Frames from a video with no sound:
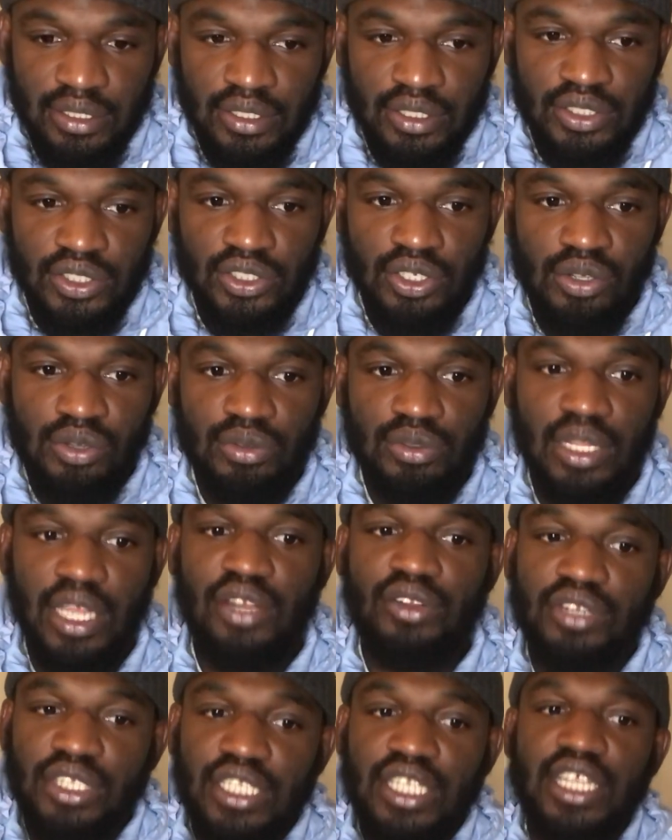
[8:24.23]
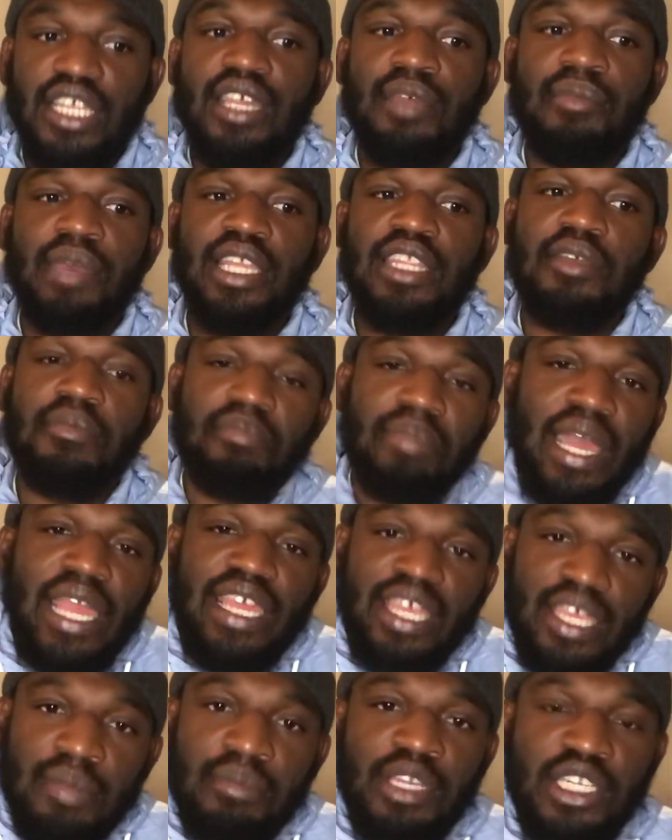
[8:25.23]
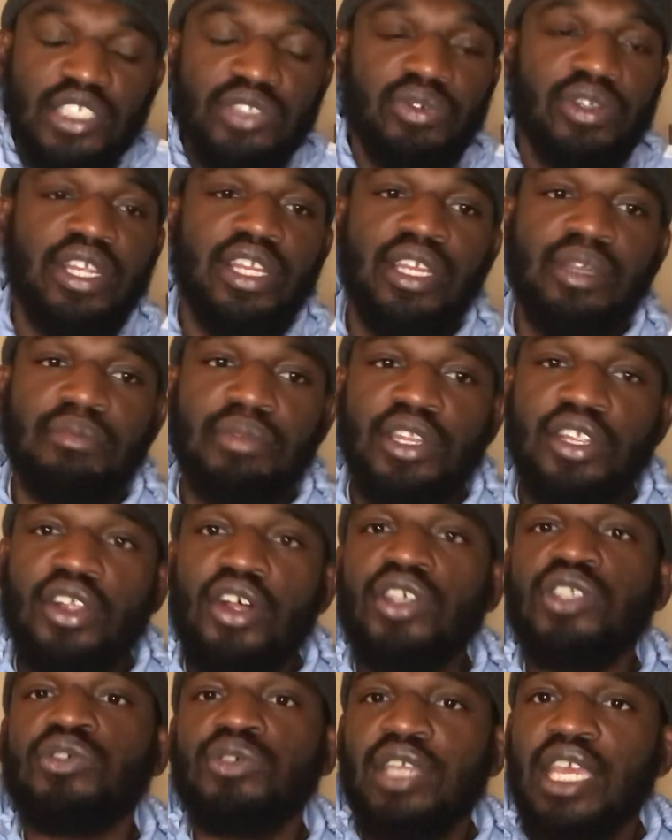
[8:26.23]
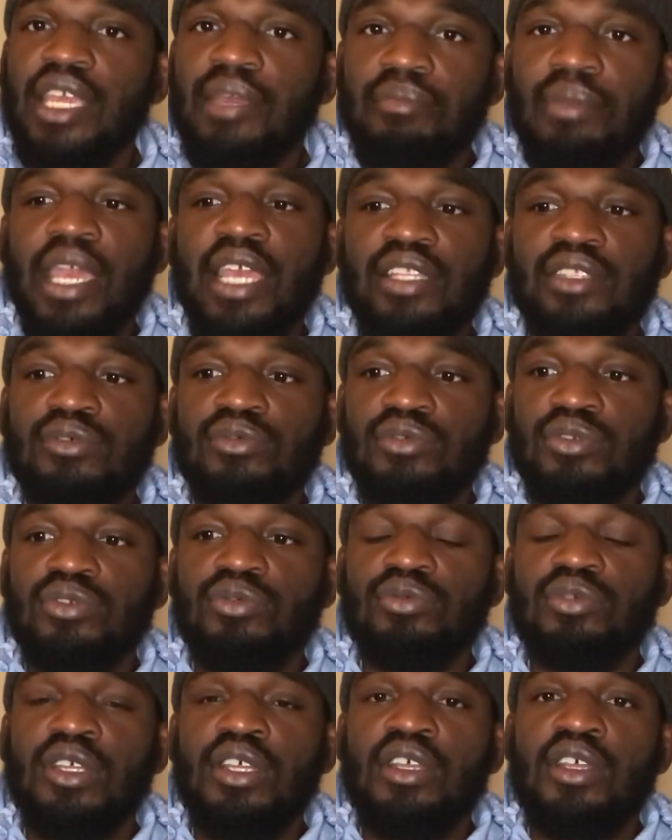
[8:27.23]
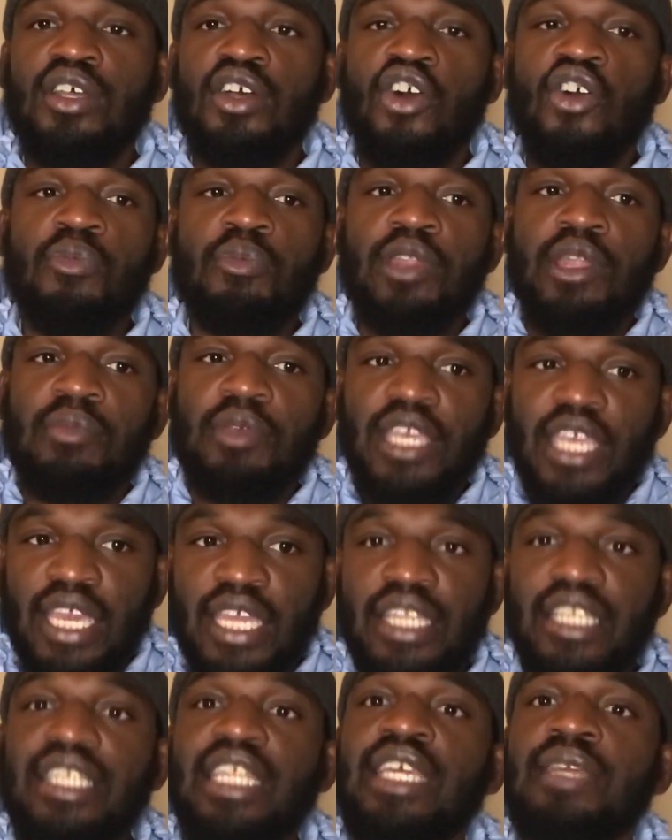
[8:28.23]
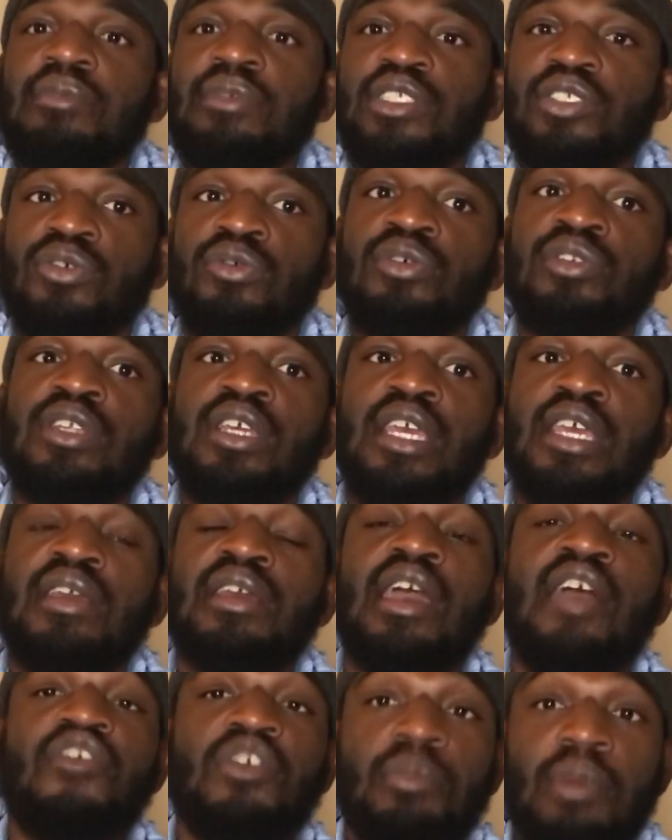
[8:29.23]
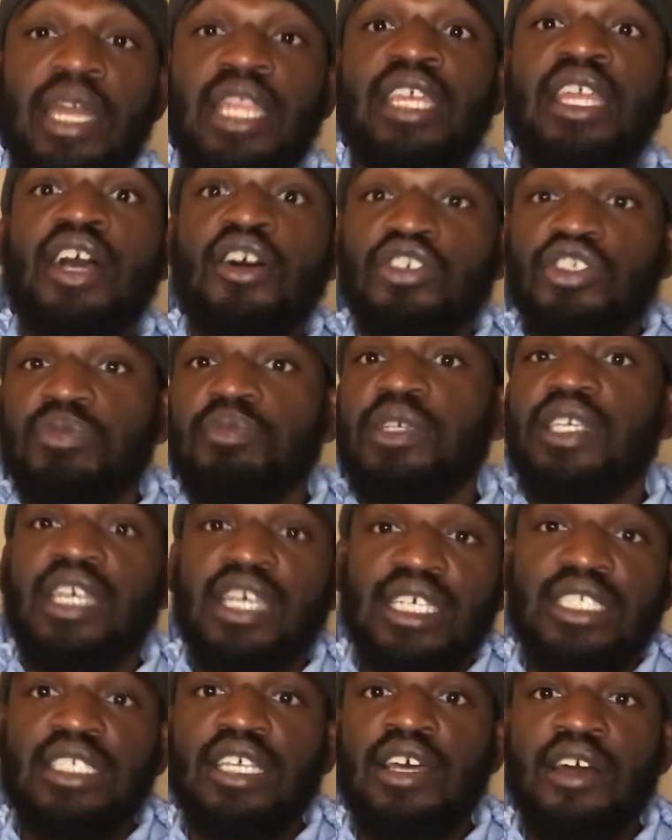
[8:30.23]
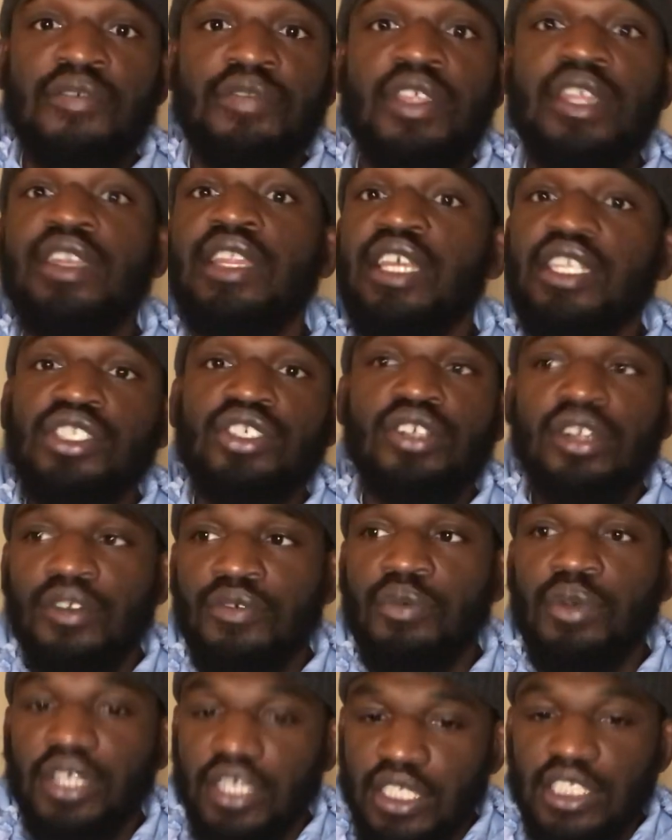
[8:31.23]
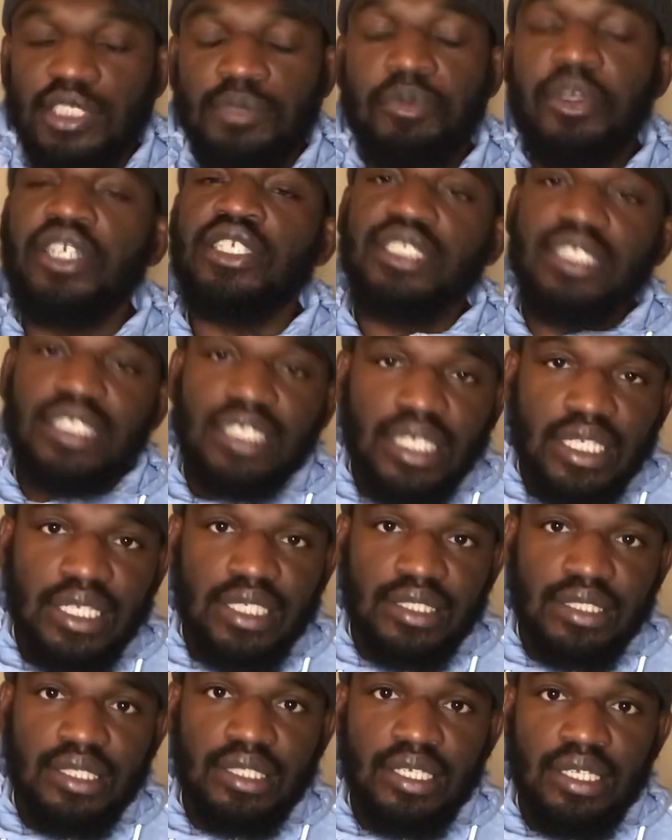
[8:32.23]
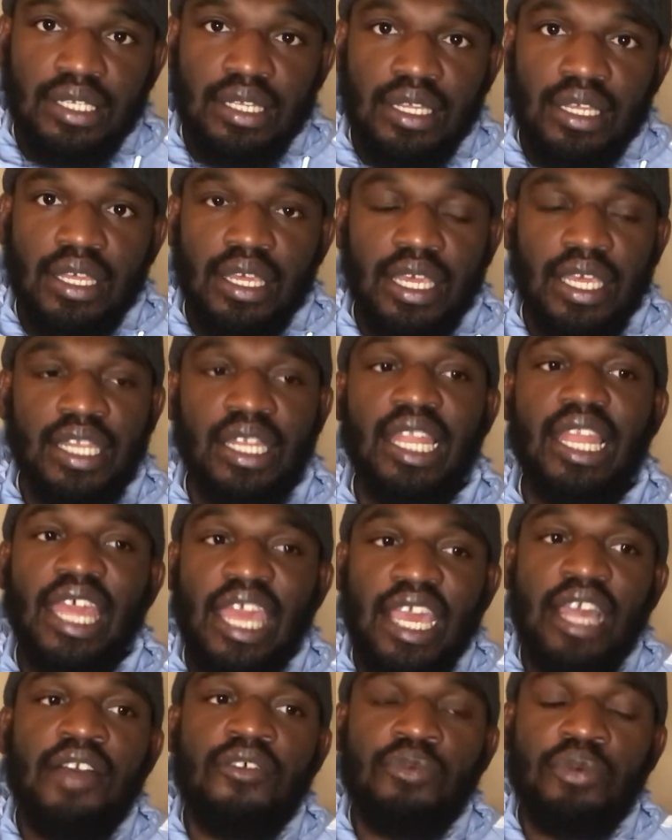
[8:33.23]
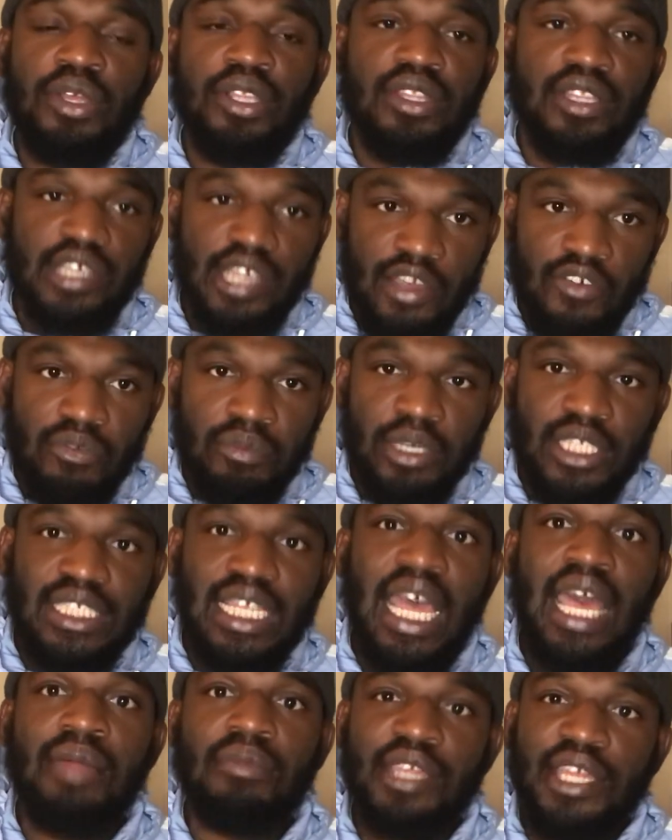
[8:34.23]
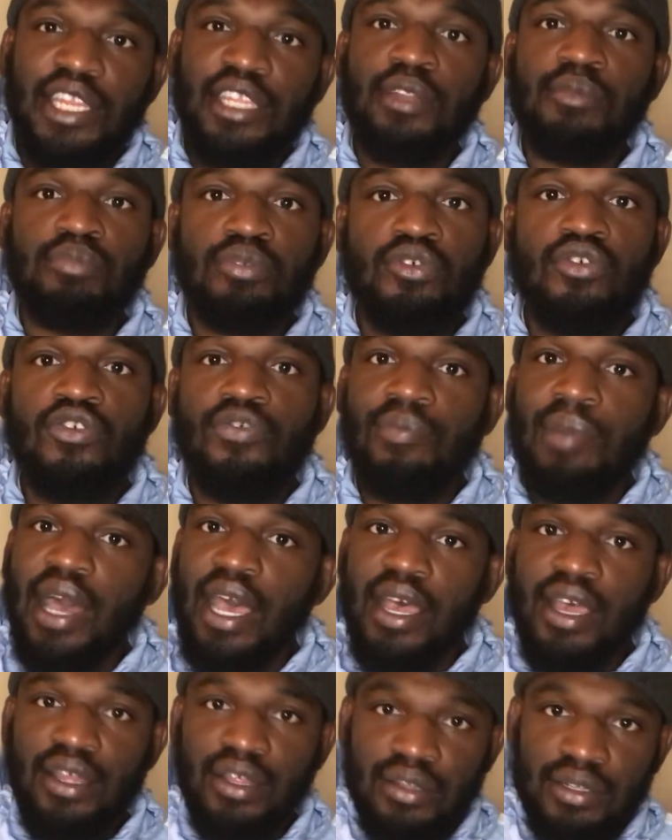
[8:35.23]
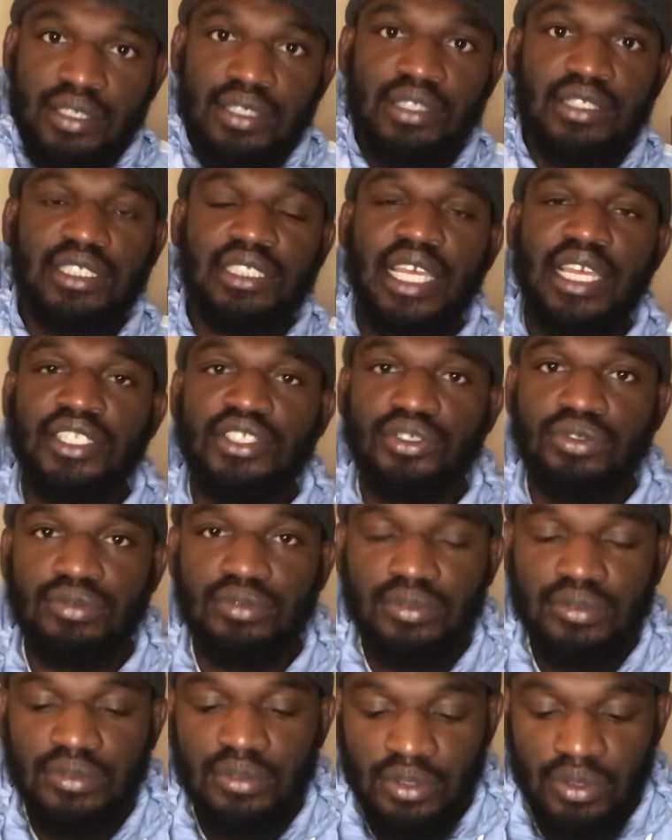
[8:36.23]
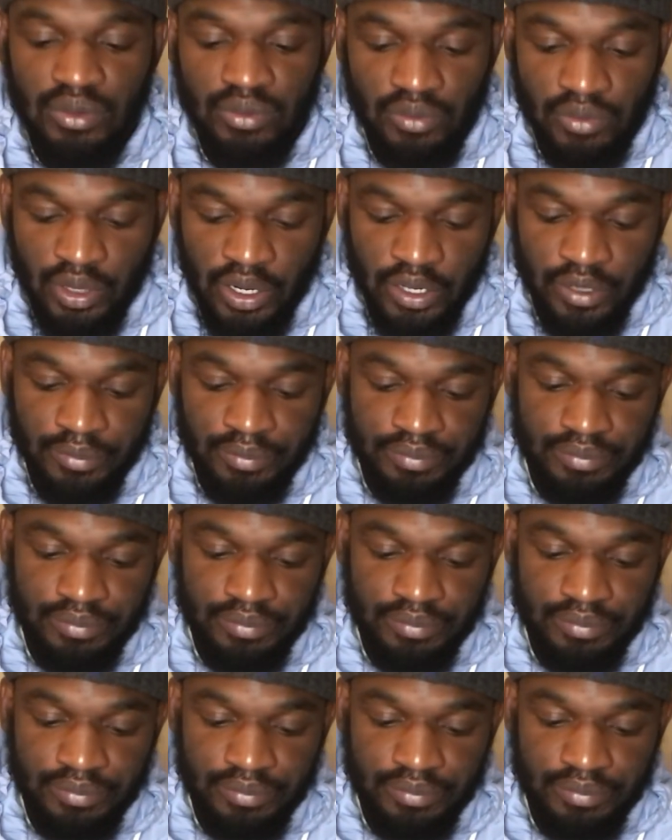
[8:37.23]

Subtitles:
So not only did it come back to bite him in his rear end, but it also came back to you open up a can of demons on everybody else because of the nature of what conspiracy is and the lack of what the government is obligated to prove by statute. All right.